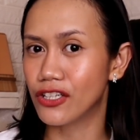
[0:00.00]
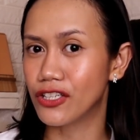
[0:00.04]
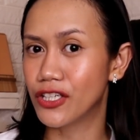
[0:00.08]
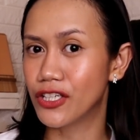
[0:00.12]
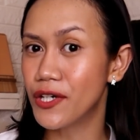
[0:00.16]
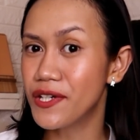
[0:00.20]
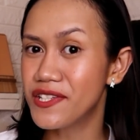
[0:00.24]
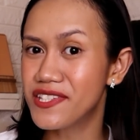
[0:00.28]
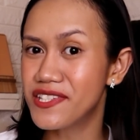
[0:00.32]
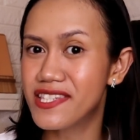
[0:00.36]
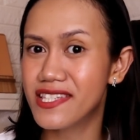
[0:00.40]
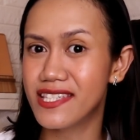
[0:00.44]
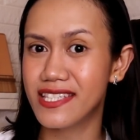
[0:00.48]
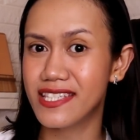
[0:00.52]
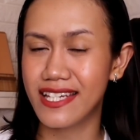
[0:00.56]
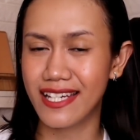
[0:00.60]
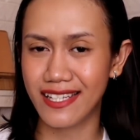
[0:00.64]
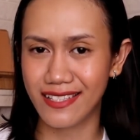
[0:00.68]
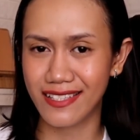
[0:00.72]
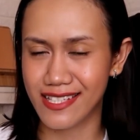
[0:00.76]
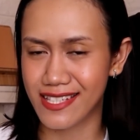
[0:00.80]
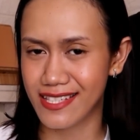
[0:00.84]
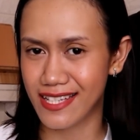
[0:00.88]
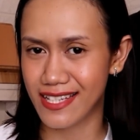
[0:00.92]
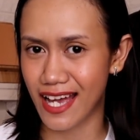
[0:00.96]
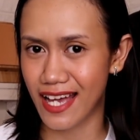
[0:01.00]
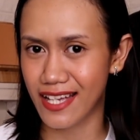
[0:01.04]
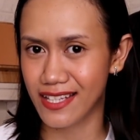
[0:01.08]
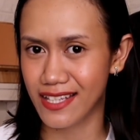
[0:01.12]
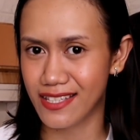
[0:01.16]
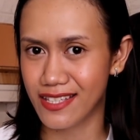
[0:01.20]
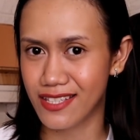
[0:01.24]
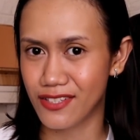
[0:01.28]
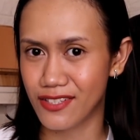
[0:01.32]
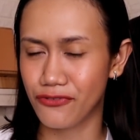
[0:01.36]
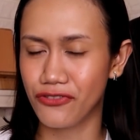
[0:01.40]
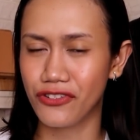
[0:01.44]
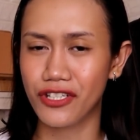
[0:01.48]
good skill
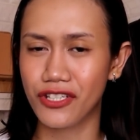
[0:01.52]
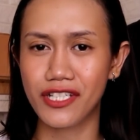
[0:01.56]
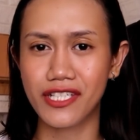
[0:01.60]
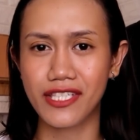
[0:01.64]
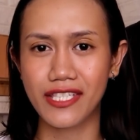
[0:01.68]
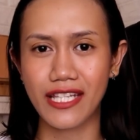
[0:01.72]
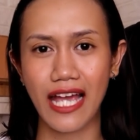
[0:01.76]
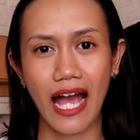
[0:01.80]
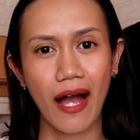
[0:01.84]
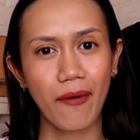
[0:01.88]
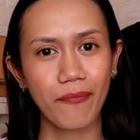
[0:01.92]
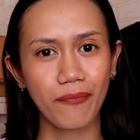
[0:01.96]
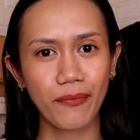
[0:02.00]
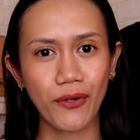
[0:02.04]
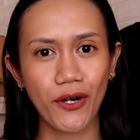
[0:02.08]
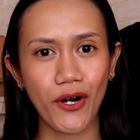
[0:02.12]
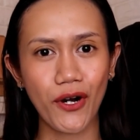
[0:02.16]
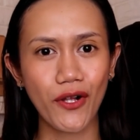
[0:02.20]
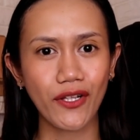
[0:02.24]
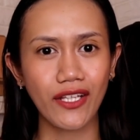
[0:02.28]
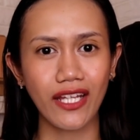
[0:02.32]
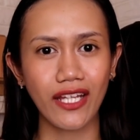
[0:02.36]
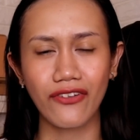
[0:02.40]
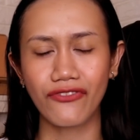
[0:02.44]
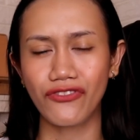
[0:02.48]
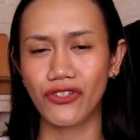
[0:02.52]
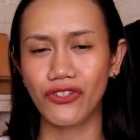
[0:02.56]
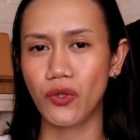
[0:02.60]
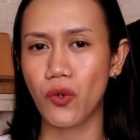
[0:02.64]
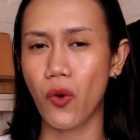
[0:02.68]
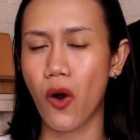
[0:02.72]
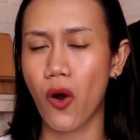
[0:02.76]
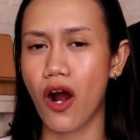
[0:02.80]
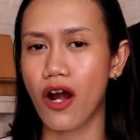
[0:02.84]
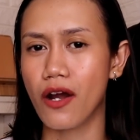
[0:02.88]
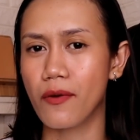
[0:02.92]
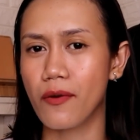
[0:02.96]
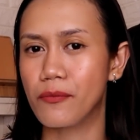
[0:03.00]
sets. For example, if you
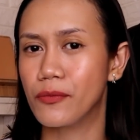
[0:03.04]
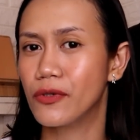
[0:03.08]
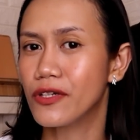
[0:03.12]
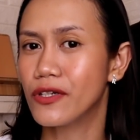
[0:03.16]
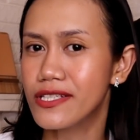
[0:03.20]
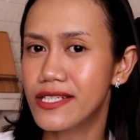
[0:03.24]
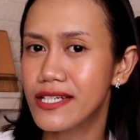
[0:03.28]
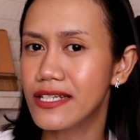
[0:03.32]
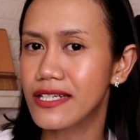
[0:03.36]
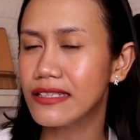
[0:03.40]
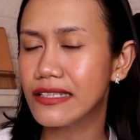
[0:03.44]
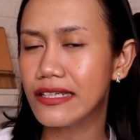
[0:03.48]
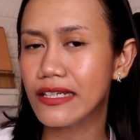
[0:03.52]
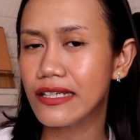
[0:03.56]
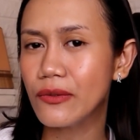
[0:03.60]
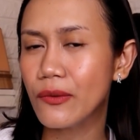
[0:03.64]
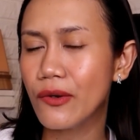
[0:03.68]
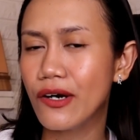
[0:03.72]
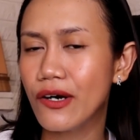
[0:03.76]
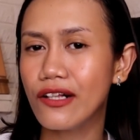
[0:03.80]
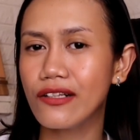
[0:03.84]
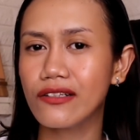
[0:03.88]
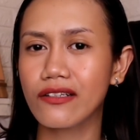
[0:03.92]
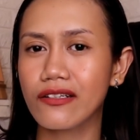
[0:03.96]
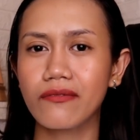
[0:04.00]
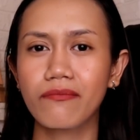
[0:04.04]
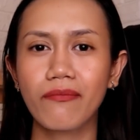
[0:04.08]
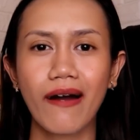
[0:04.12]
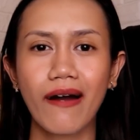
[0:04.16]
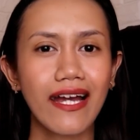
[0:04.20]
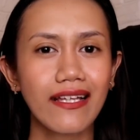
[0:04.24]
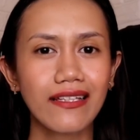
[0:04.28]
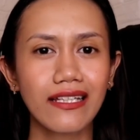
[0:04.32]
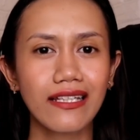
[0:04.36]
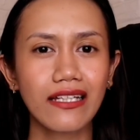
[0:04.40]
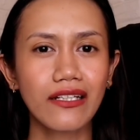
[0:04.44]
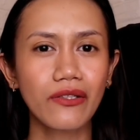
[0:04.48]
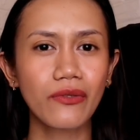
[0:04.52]
are multilingual or
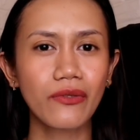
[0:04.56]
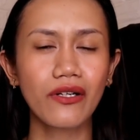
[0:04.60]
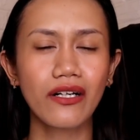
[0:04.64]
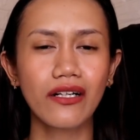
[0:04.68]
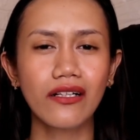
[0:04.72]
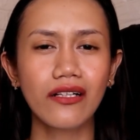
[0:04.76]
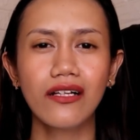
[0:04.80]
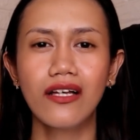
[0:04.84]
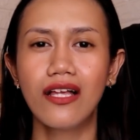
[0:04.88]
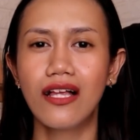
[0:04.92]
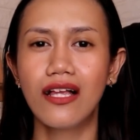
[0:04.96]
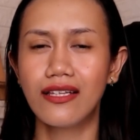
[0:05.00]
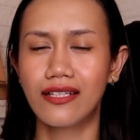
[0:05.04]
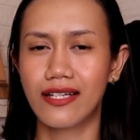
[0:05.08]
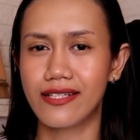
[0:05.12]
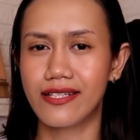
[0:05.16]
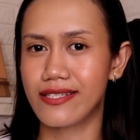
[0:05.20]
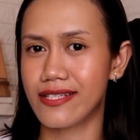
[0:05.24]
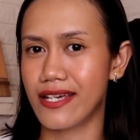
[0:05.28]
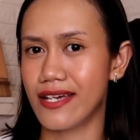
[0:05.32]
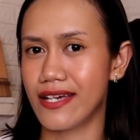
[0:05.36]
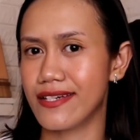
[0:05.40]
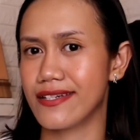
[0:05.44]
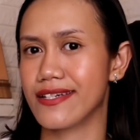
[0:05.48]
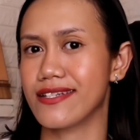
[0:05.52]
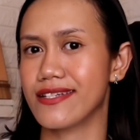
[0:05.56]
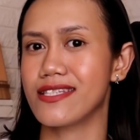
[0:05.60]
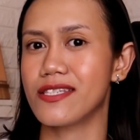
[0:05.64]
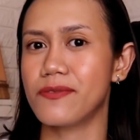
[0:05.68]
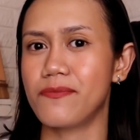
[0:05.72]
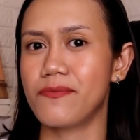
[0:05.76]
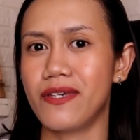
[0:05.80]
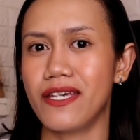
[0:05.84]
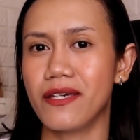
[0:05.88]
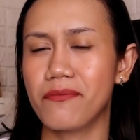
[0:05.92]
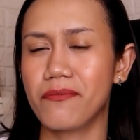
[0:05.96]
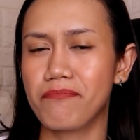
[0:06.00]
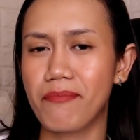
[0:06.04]
bilingual, let's say you can
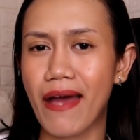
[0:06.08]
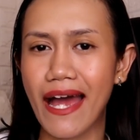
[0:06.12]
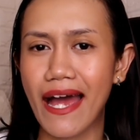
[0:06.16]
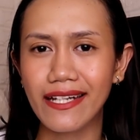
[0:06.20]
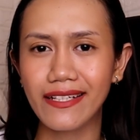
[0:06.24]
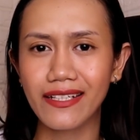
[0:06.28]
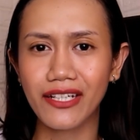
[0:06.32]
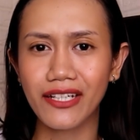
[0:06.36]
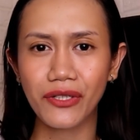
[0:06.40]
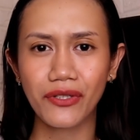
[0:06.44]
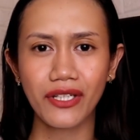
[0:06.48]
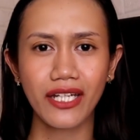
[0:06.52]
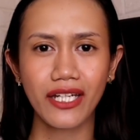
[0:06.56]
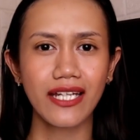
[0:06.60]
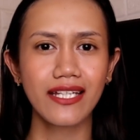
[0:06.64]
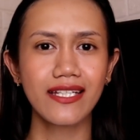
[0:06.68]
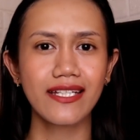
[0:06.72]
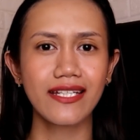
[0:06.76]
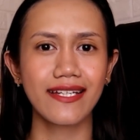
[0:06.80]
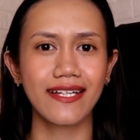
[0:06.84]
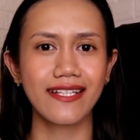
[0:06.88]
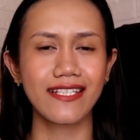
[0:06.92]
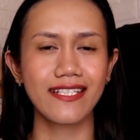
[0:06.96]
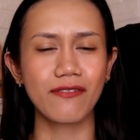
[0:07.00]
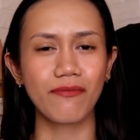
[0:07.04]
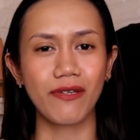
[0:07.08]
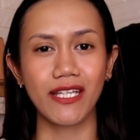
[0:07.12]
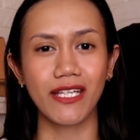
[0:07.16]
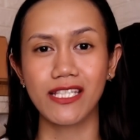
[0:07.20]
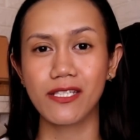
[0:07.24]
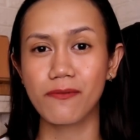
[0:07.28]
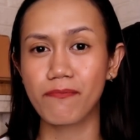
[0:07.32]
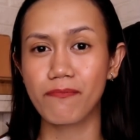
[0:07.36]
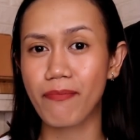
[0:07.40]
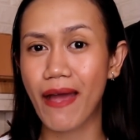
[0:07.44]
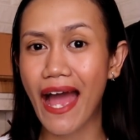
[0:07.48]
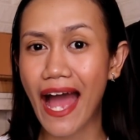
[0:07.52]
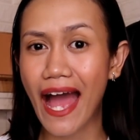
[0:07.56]
speak Mandarin, you can speak
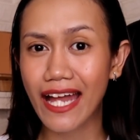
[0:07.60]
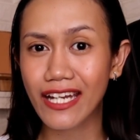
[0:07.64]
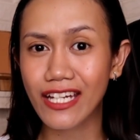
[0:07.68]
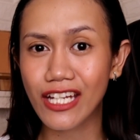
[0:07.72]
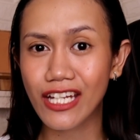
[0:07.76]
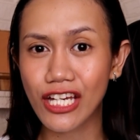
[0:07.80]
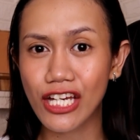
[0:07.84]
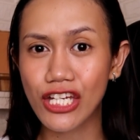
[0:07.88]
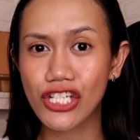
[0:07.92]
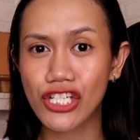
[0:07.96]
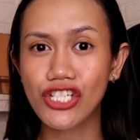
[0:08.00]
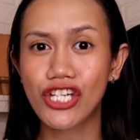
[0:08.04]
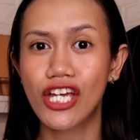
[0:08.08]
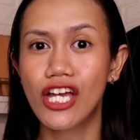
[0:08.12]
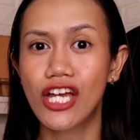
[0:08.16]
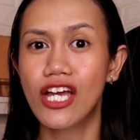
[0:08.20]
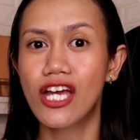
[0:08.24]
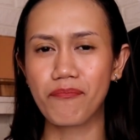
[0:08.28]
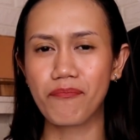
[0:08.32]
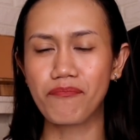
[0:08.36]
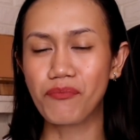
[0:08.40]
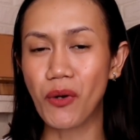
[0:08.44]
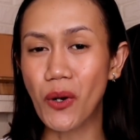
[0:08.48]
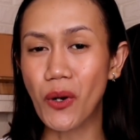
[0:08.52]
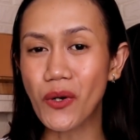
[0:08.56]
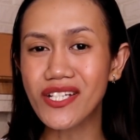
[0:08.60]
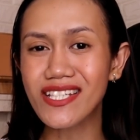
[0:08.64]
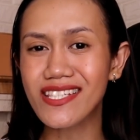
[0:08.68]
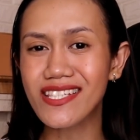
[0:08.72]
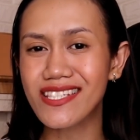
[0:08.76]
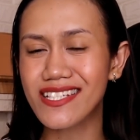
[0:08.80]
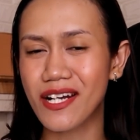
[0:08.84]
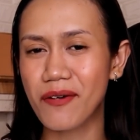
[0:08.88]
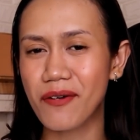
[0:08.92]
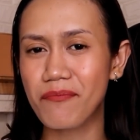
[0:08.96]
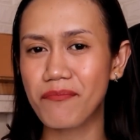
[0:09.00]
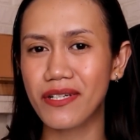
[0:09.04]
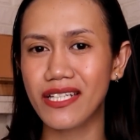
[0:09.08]
Spanish,
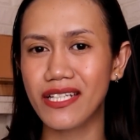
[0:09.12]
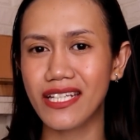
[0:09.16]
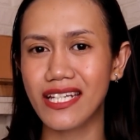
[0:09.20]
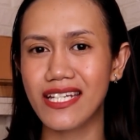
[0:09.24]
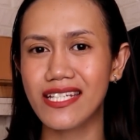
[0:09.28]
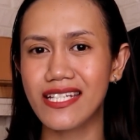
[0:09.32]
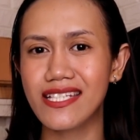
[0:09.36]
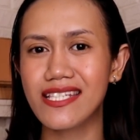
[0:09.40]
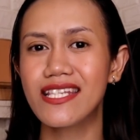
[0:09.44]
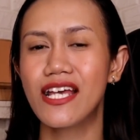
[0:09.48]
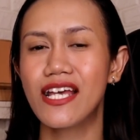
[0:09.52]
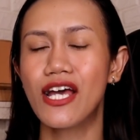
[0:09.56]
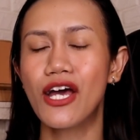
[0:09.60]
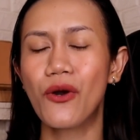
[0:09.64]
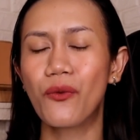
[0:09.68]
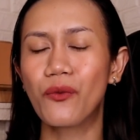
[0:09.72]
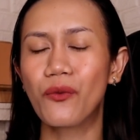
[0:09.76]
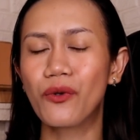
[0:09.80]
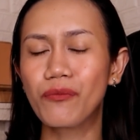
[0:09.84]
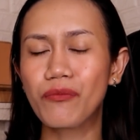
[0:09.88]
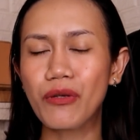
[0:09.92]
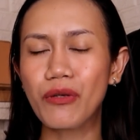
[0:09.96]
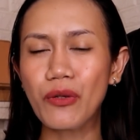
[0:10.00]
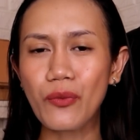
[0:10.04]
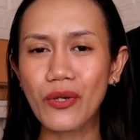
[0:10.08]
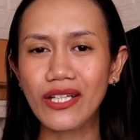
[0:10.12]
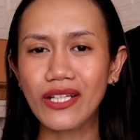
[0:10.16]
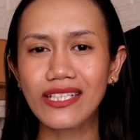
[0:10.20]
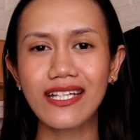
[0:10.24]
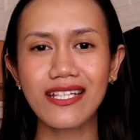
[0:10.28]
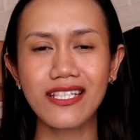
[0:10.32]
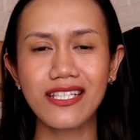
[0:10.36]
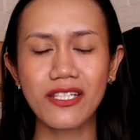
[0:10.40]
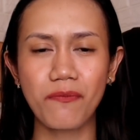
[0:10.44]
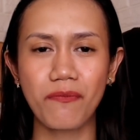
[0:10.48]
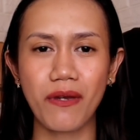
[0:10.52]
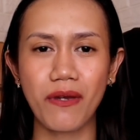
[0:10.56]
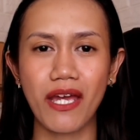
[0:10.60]
most companies will be
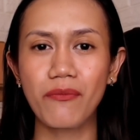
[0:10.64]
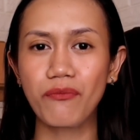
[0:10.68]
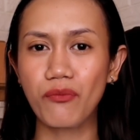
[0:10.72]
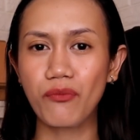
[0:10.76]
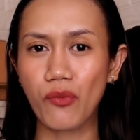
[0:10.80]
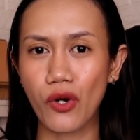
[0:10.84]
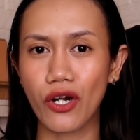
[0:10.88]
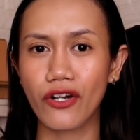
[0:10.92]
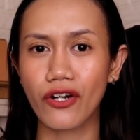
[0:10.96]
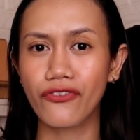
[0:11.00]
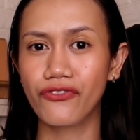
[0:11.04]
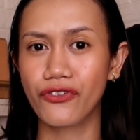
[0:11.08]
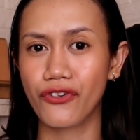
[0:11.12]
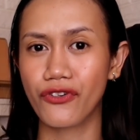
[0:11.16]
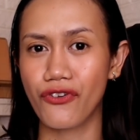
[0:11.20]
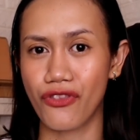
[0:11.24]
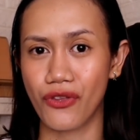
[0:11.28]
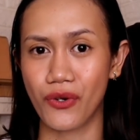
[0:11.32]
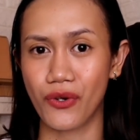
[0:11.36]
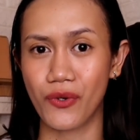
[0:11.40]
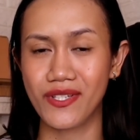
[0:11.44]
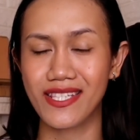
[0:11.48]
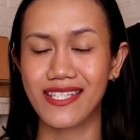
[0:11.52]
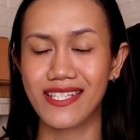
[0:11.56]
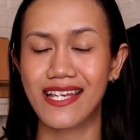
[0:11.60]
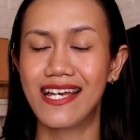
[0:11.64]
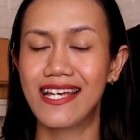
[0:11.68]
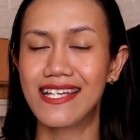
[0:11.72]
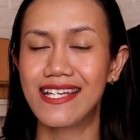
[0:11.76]
willing to pay more for those